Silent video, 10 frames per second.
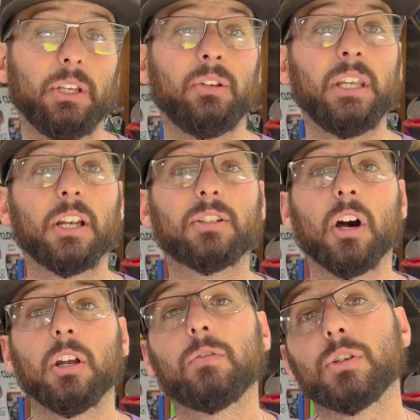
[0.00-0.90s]
you need a
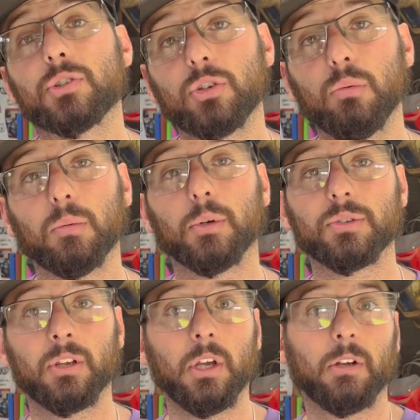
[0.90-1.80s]
ton of
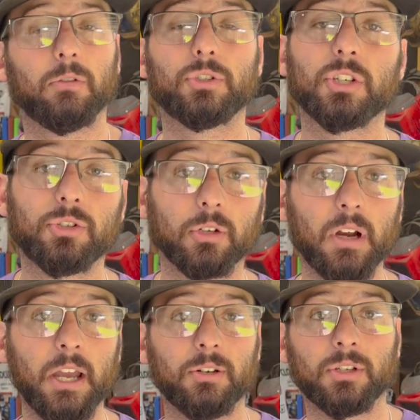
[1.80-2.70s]
consumables for just your
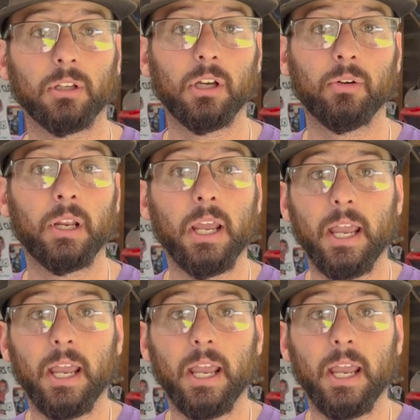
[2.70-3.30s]
grinders alone.